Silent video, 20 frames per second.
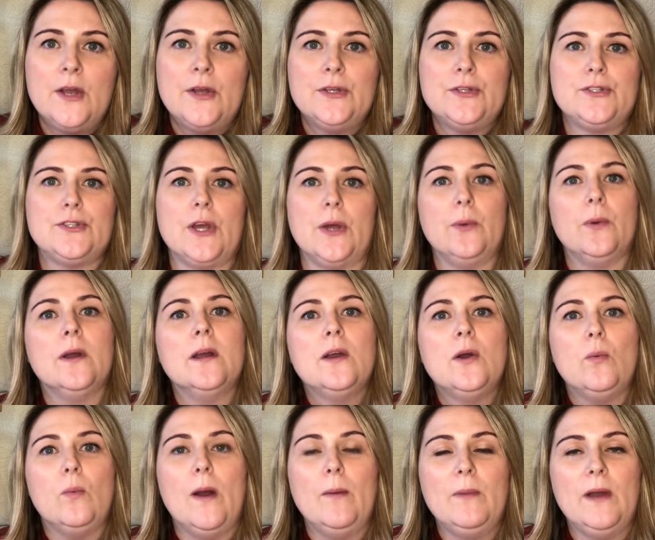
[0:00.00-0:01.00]
So
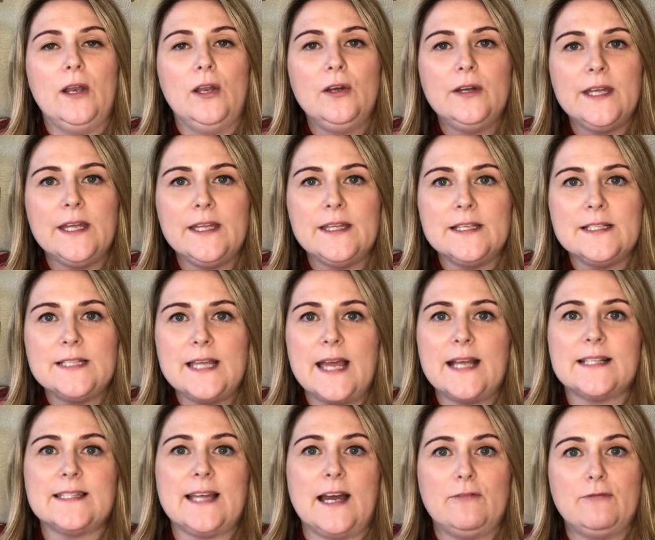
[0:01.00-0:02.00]
when we're looking at the
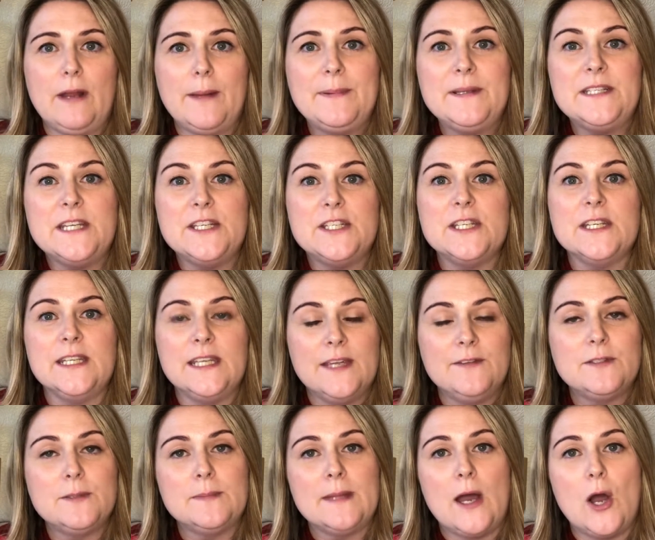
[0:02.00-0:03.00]
text, that repetition gives
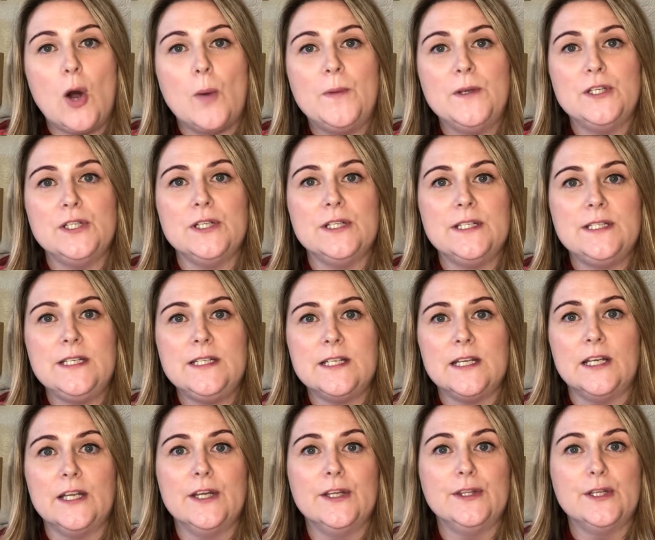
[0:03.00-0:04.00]
them that opportunity to
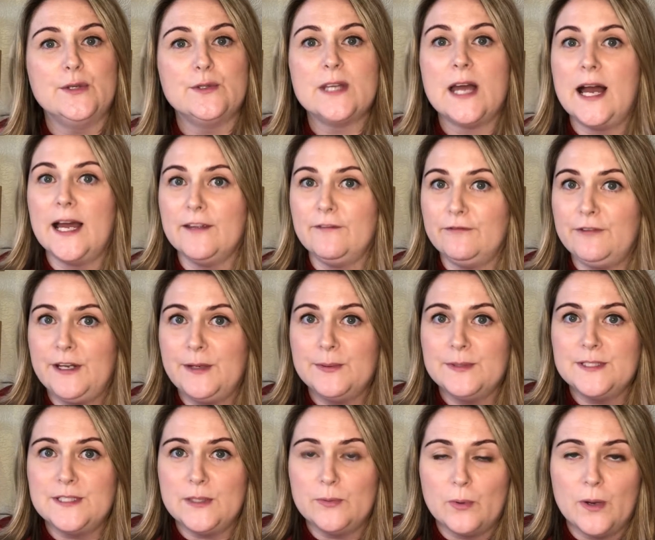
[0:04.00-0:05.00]
learn those high
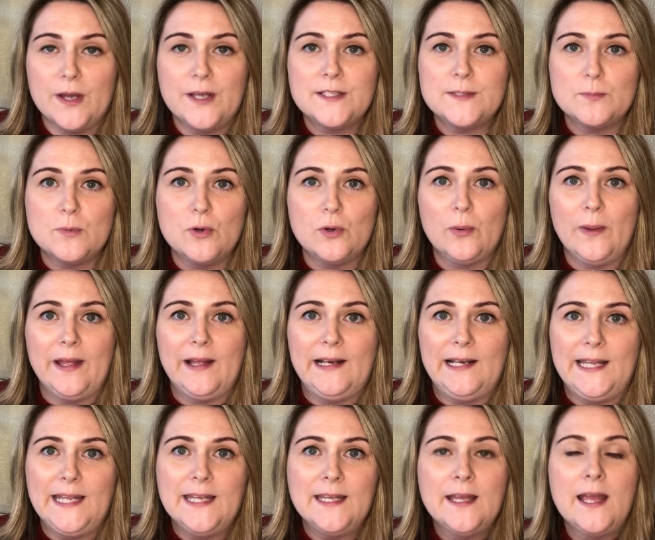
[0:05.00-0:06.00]
frequency words more
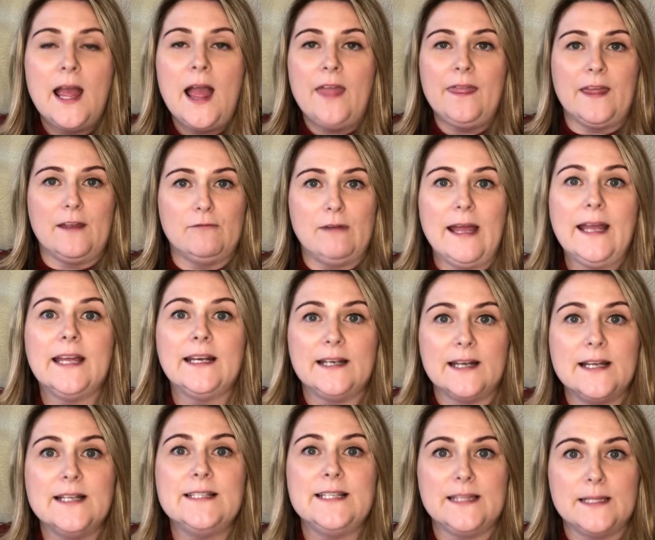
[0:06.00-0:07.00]
quickly. They're
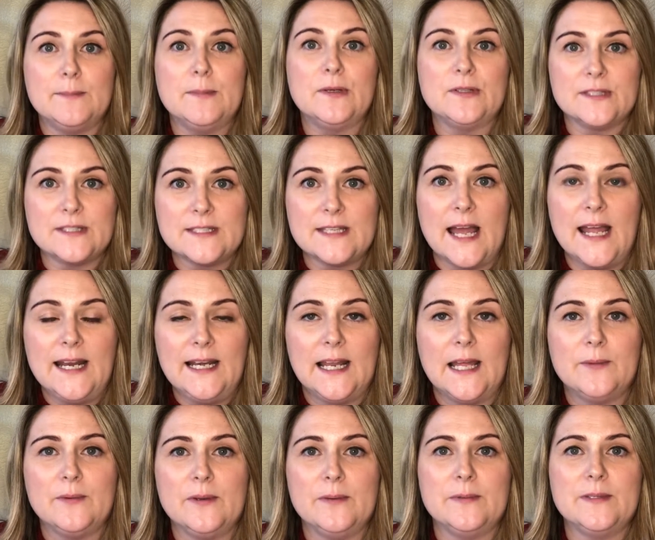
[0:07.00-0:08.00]
recognising them on sight,
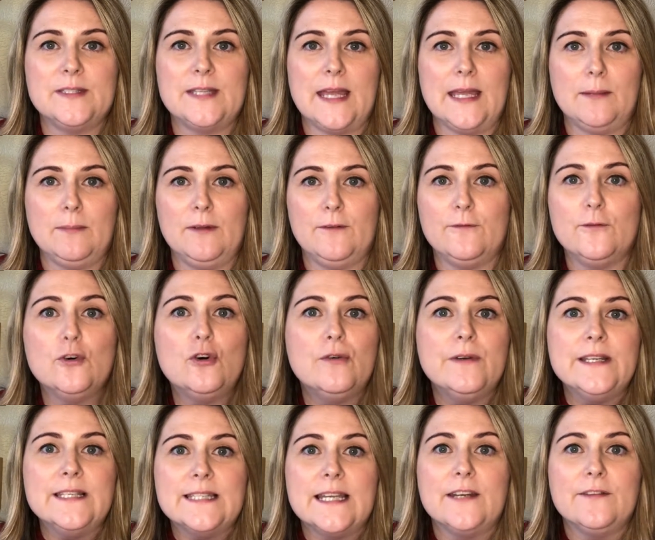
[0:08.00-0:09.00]
like we were saying before,
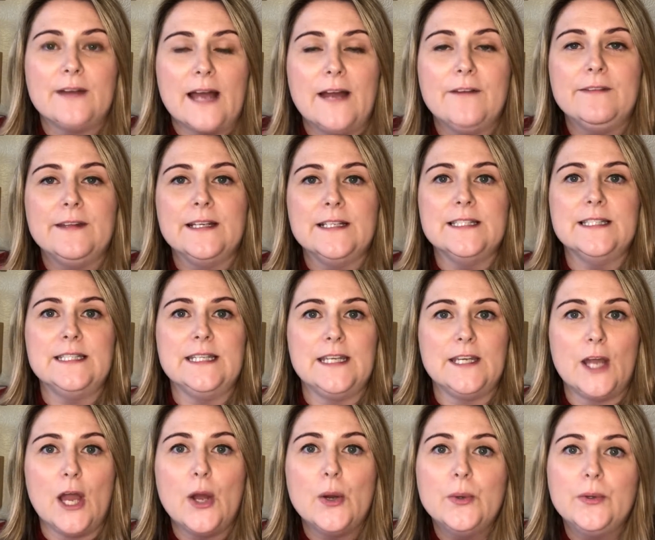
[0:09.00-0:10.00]
instead of having to
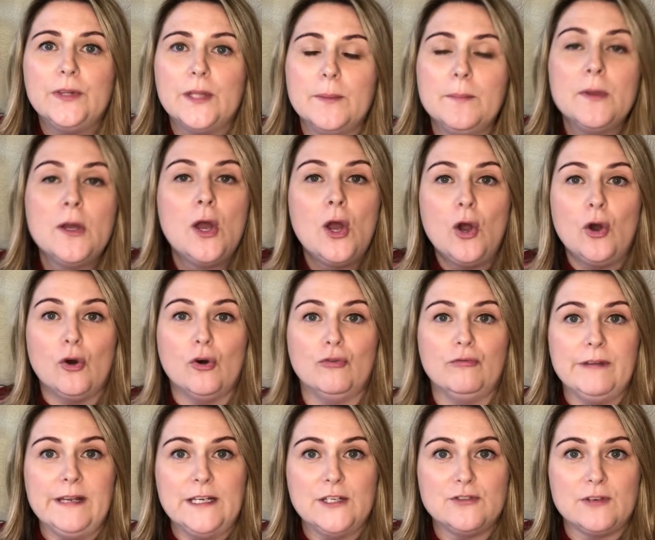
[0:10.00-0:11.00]
decode them or
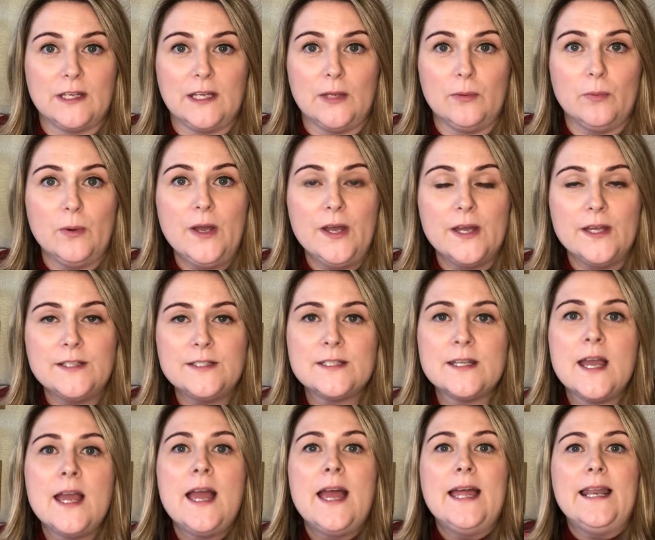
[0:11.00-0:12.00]
read tricky words.
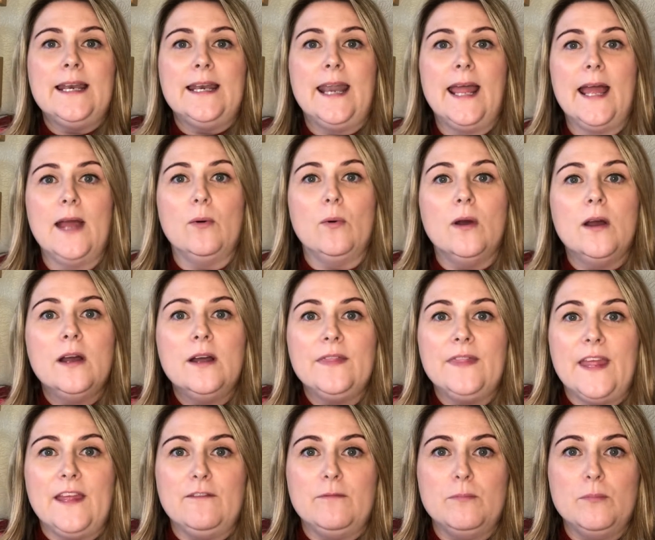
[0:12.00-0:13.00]
Now,
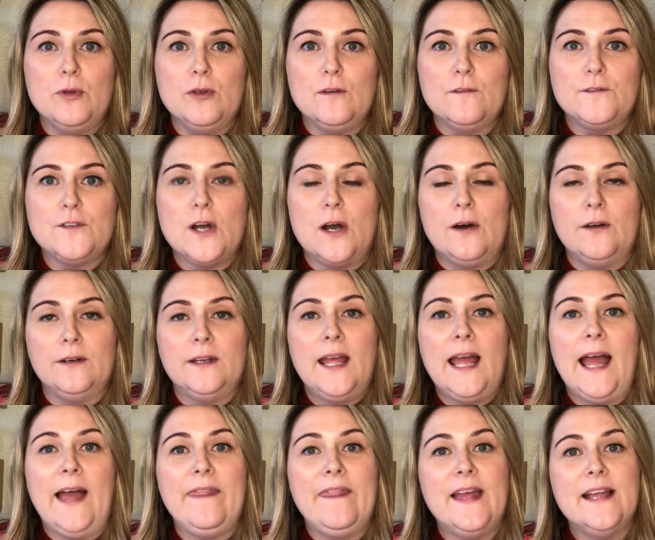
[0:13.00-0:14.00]
they've moved on
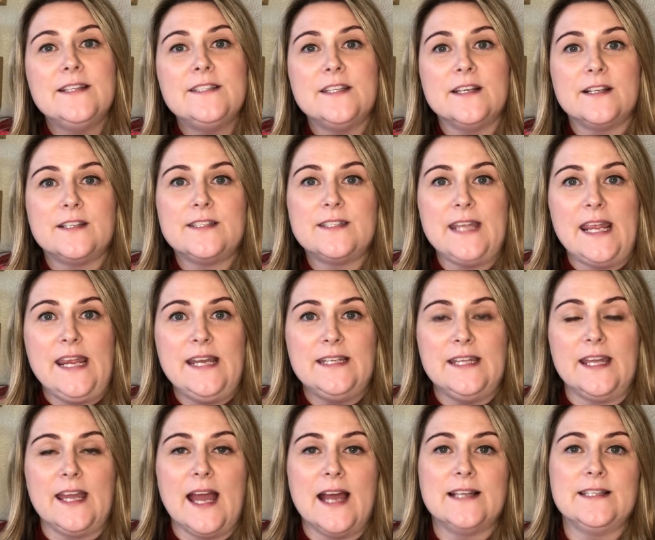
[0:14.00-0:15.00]
and they're
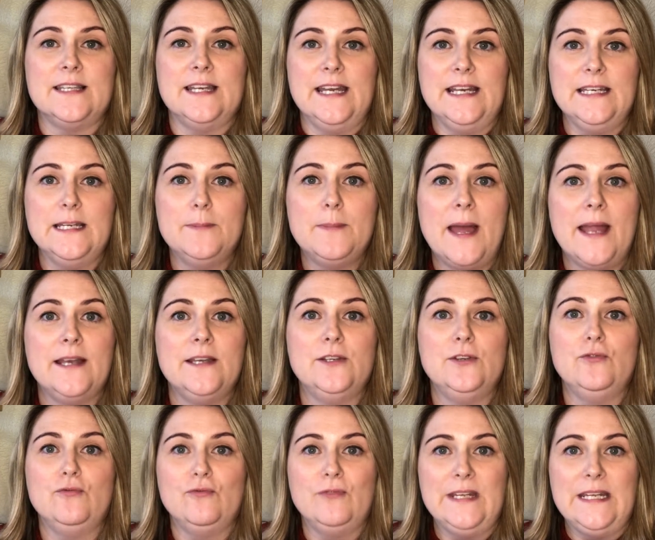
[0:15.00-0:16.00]
succeeding as an
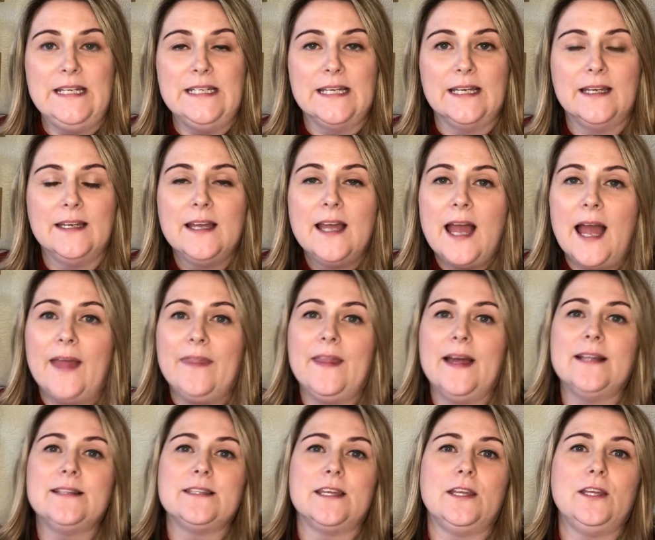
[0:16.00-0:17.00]
independent reader, and
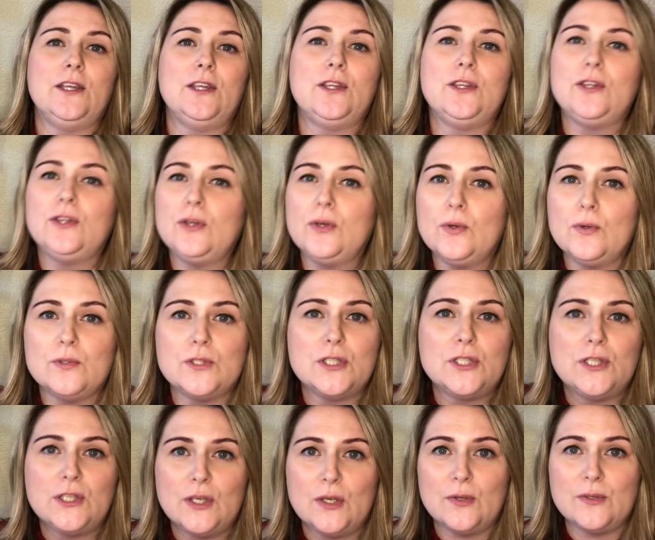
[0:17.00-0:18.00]
that's a huge,
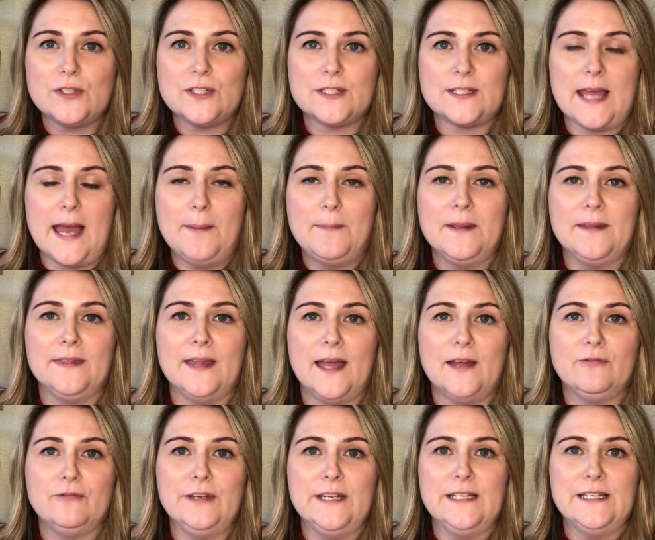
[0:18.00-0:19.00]
huge step in their
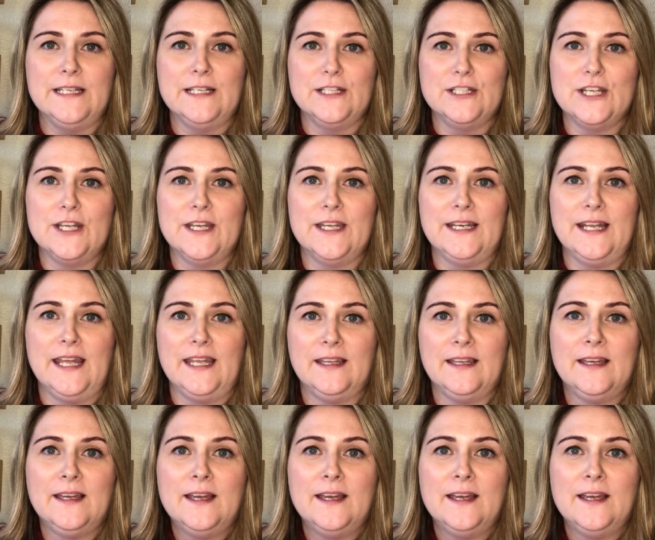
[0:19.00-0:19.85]
reading journey.